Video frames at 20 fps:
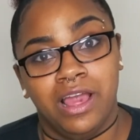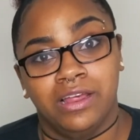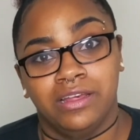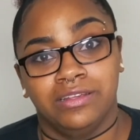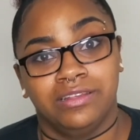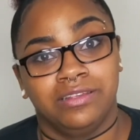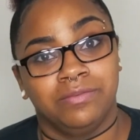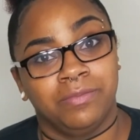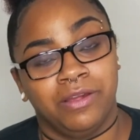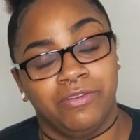
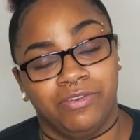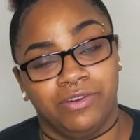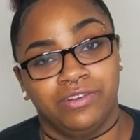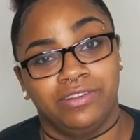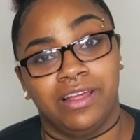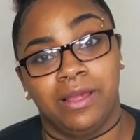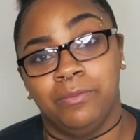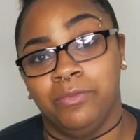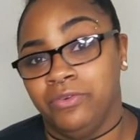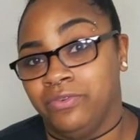This is my first
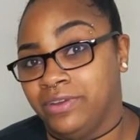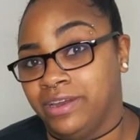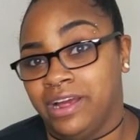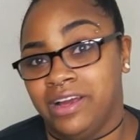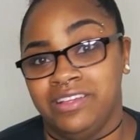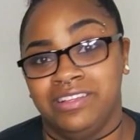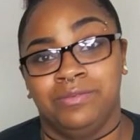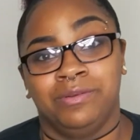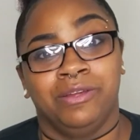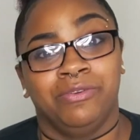time moving out.
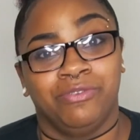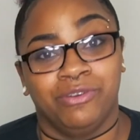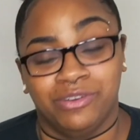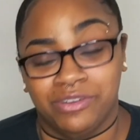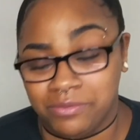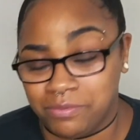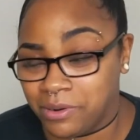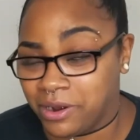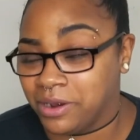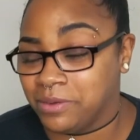This is my
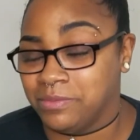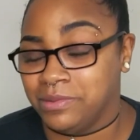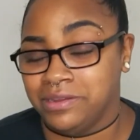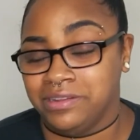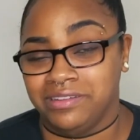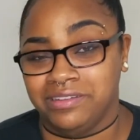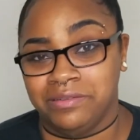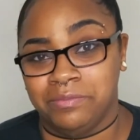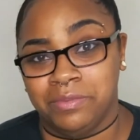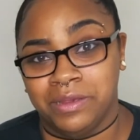first apartment.
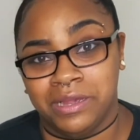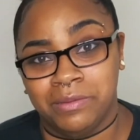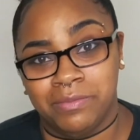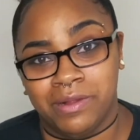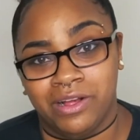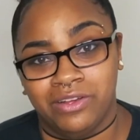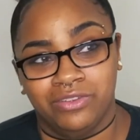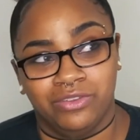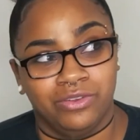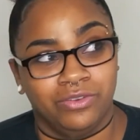This is a big
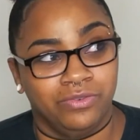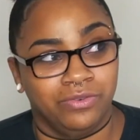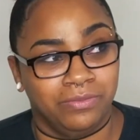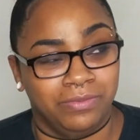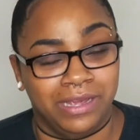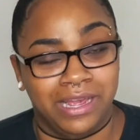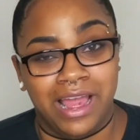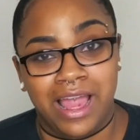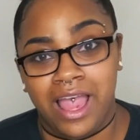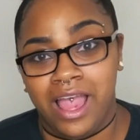milestone for
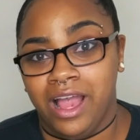me.